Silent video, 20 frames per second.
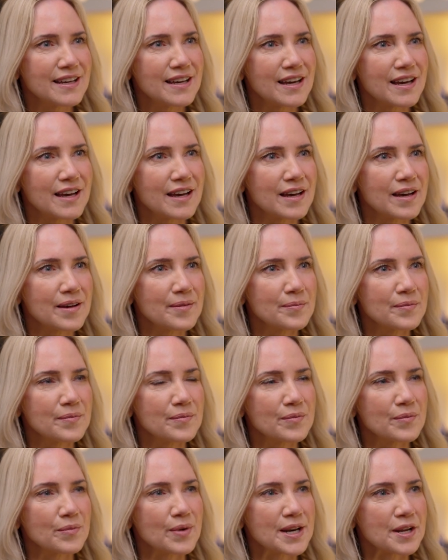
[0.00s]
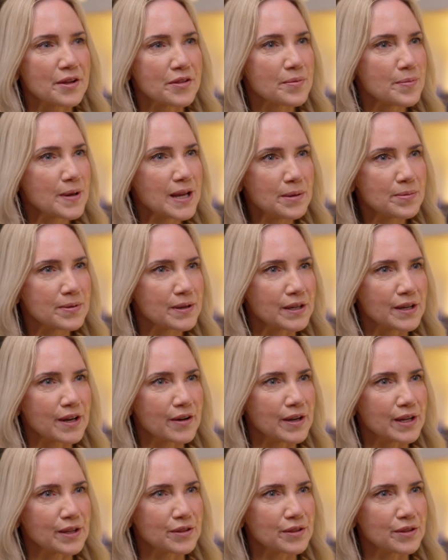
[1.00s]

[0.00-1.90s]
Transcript: When other people are going